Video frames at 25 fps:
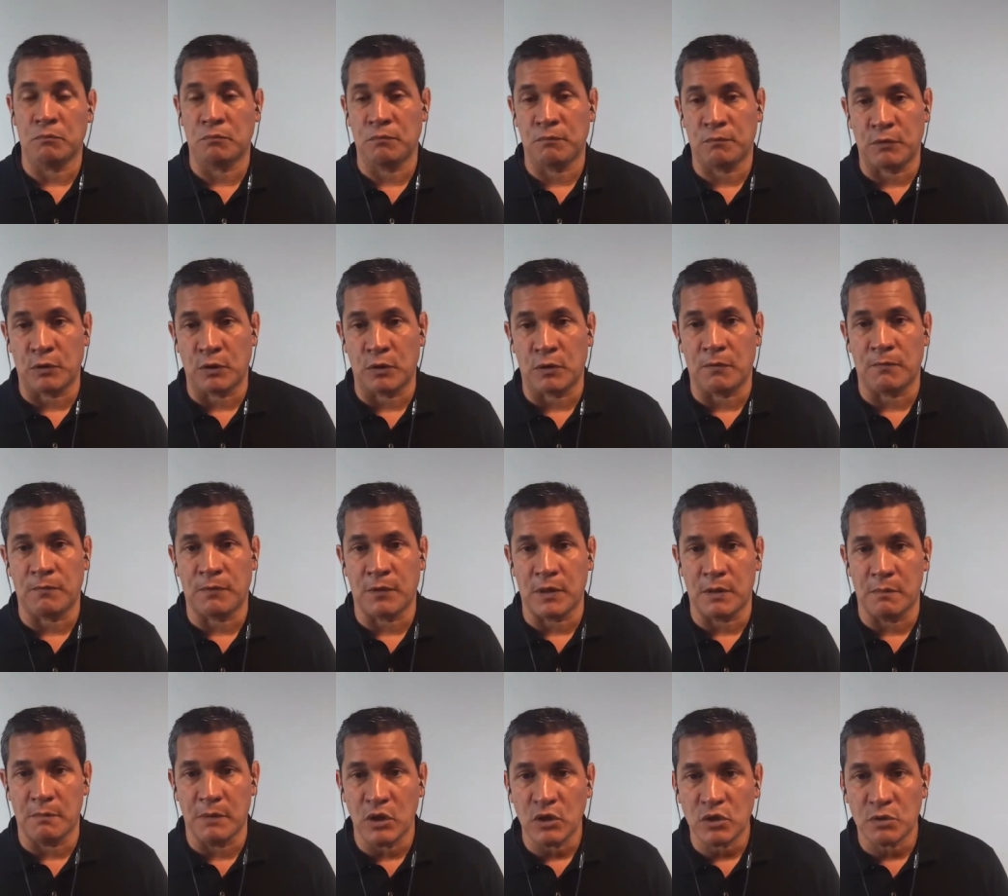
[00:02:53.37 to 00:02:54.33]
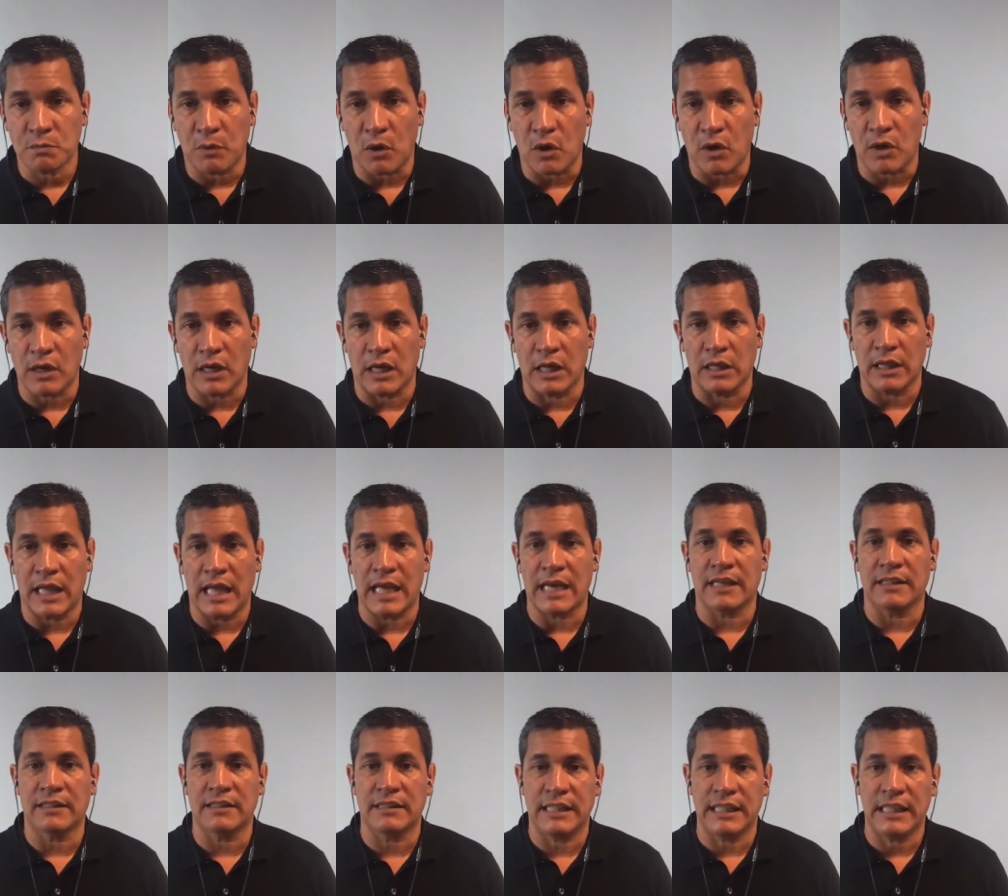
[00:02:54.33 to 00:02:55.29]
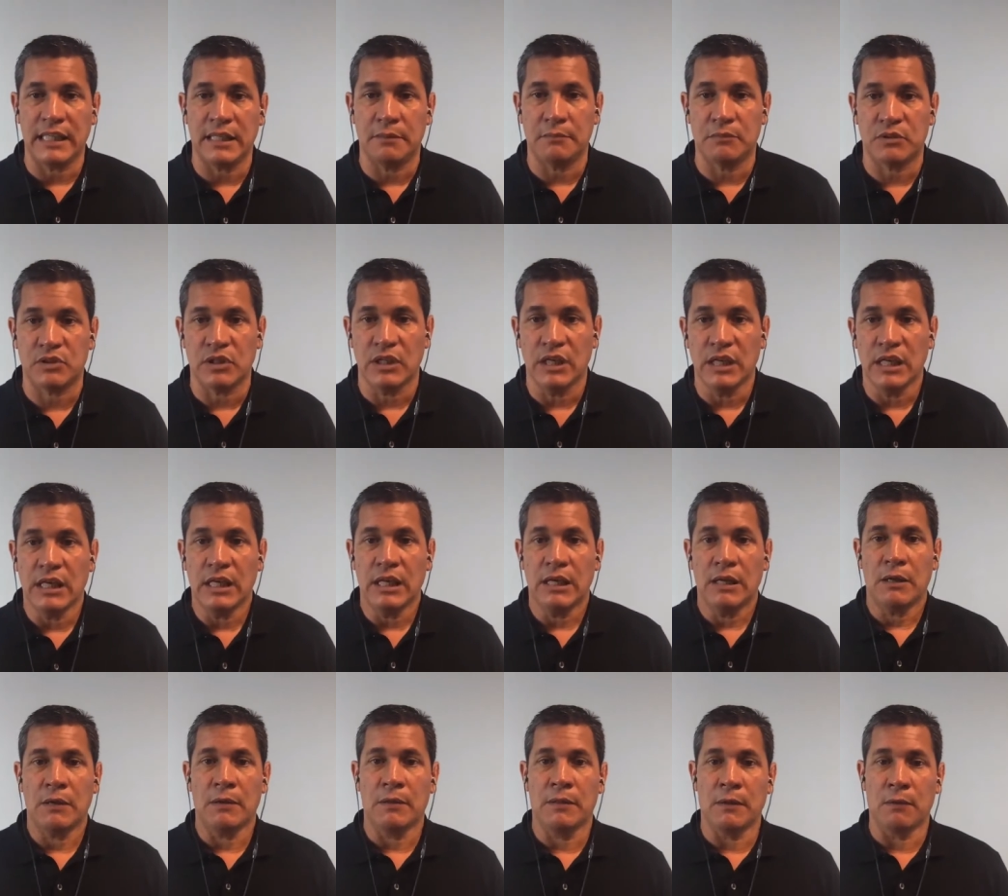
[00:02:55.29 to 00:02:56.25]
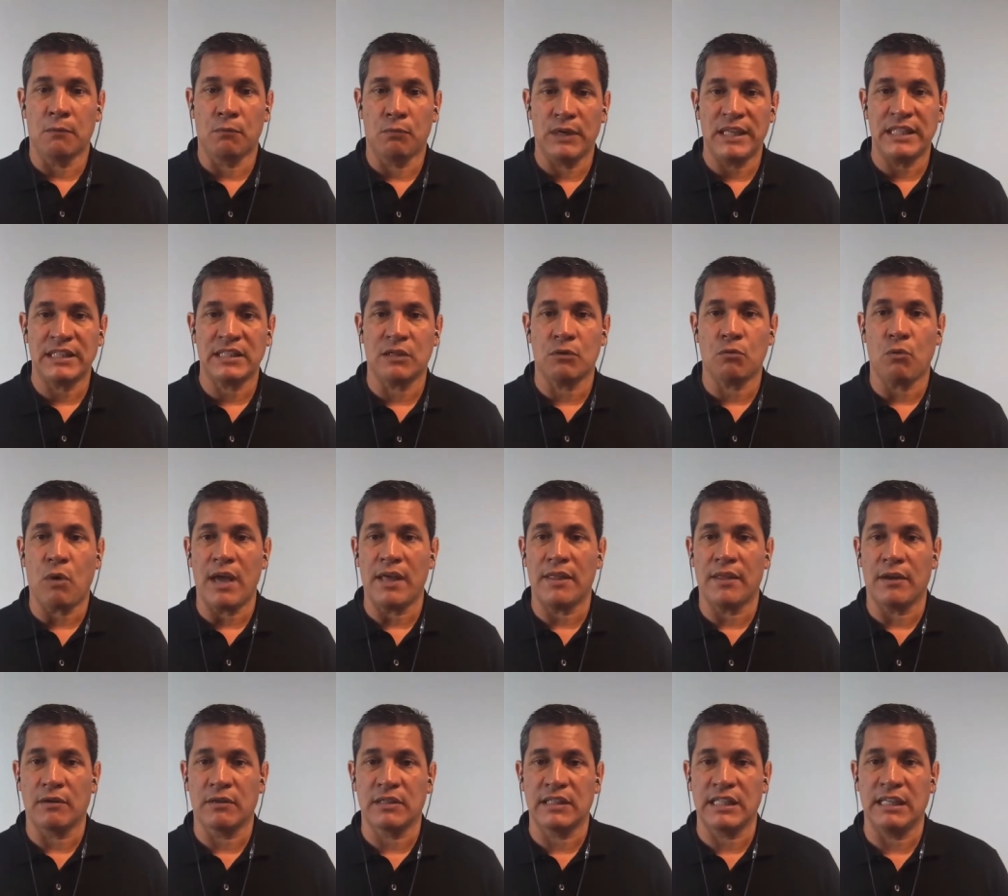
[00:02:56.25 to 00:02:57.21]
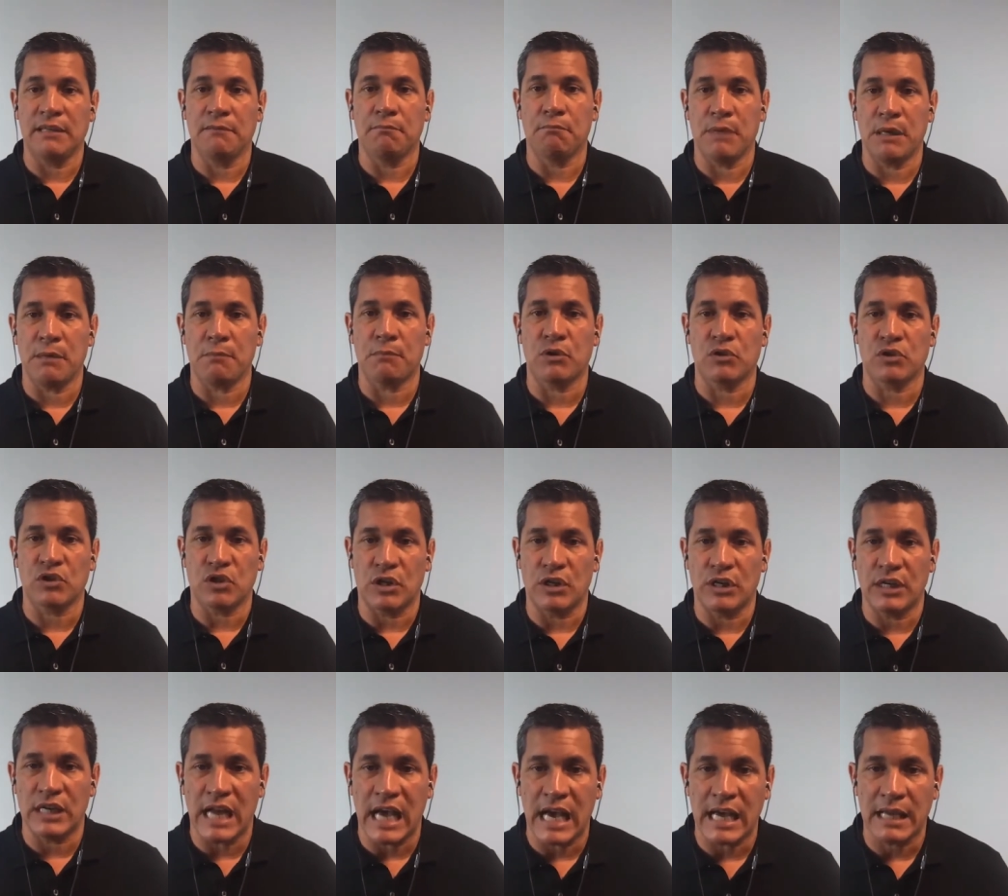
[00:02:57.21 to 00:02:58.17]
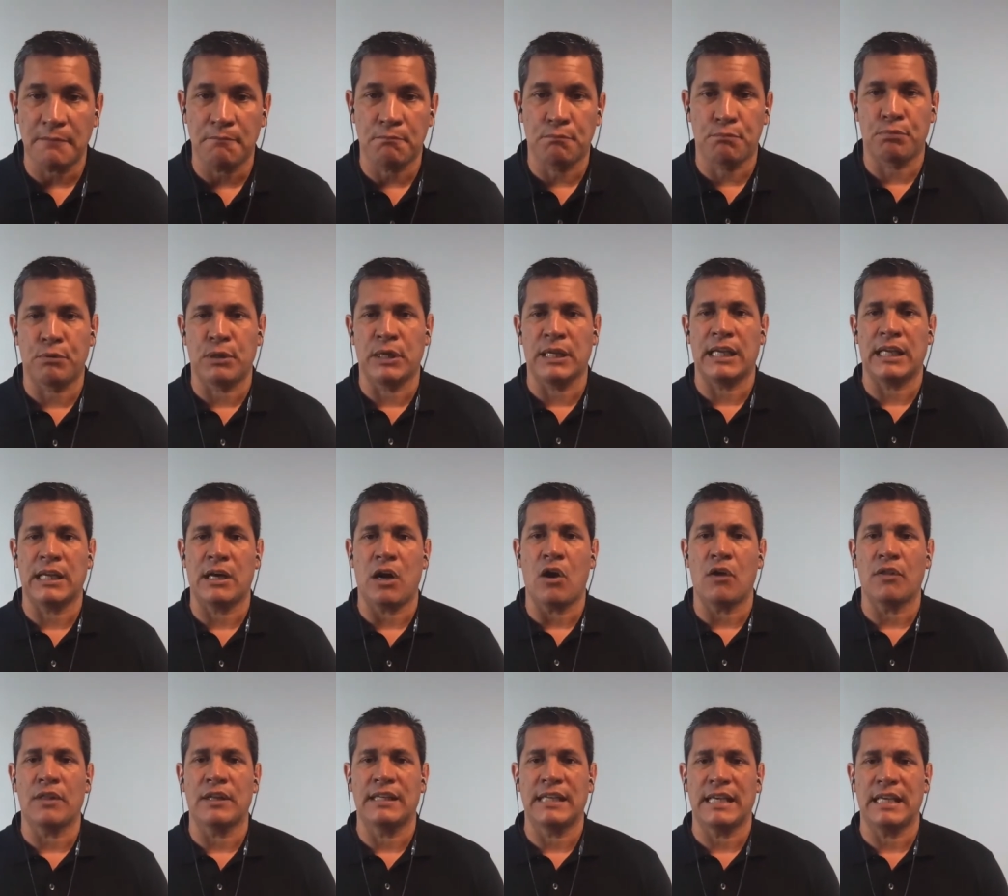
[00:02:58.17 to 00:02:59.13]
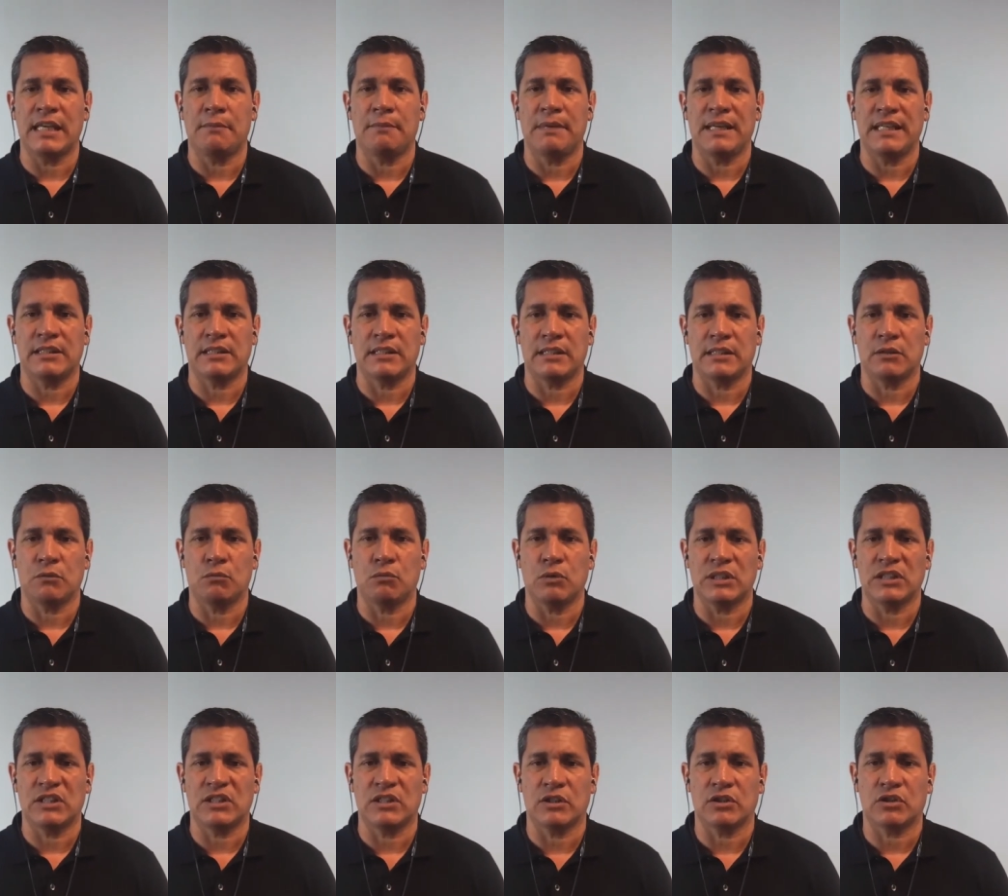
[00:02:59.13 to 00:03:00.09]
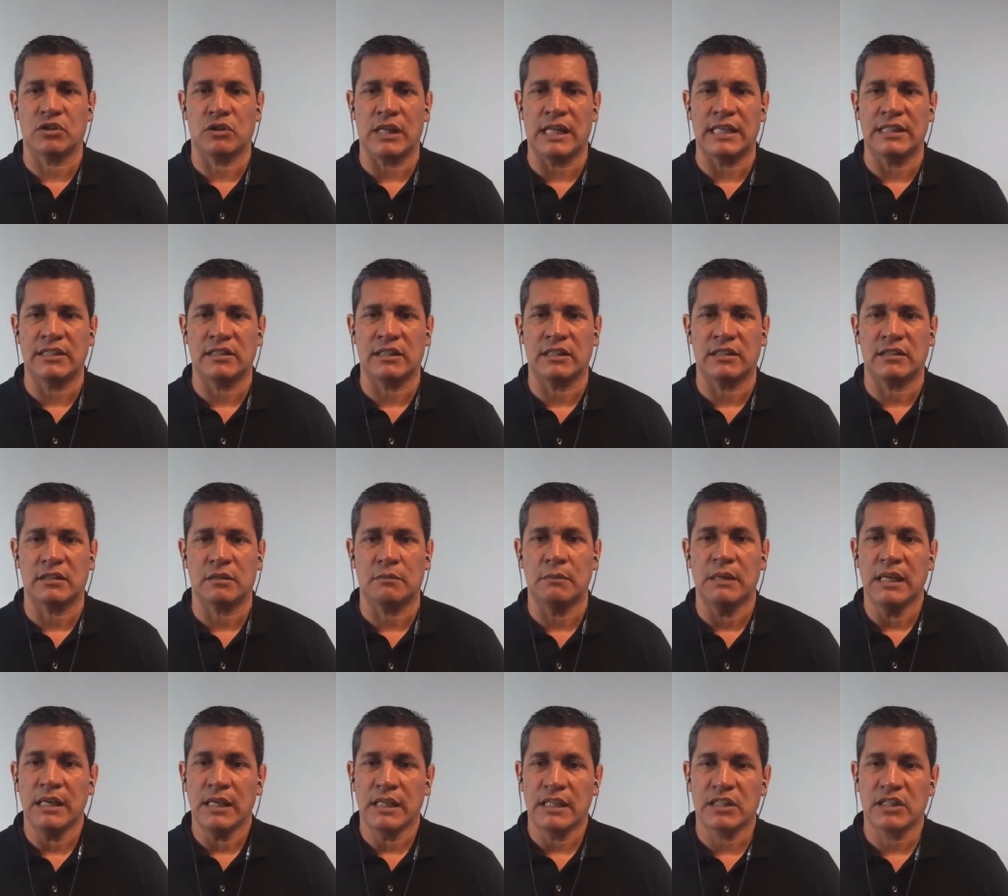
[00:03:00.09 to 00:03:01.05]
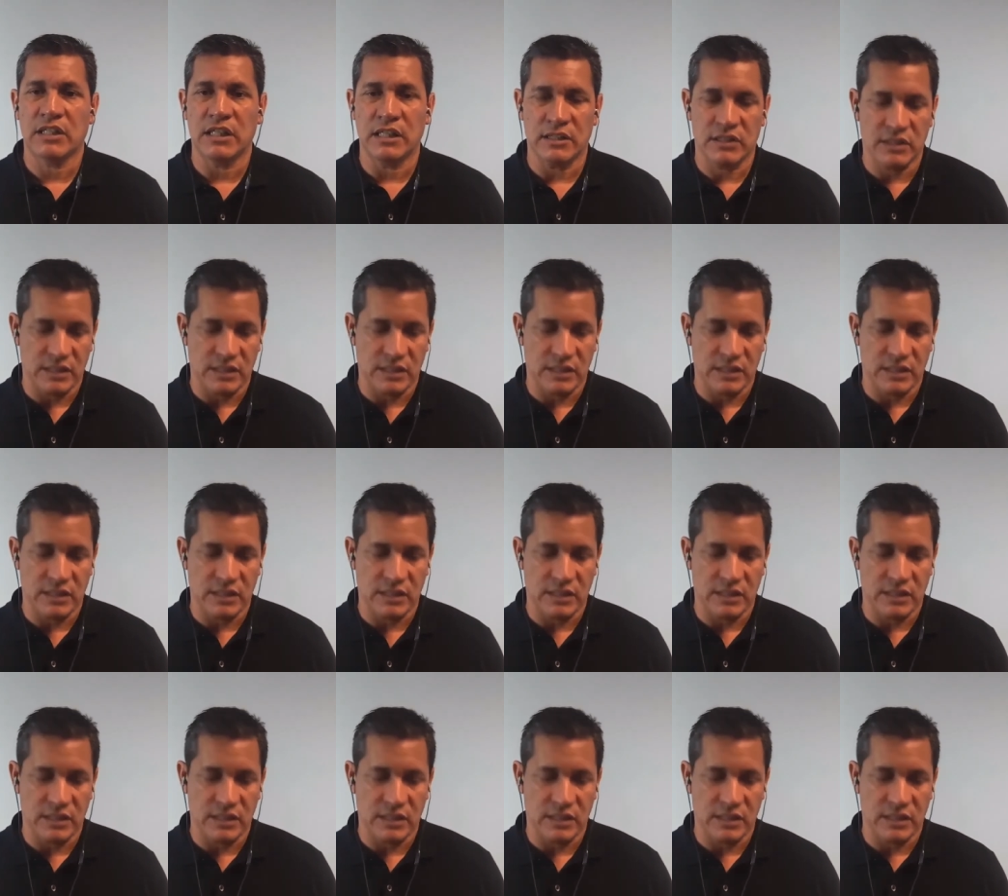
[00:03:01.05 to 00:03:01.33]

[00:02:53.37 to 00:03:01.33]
for the most part, a lot of teams, the reason why their team members are not bringing all the database into one centralized system is because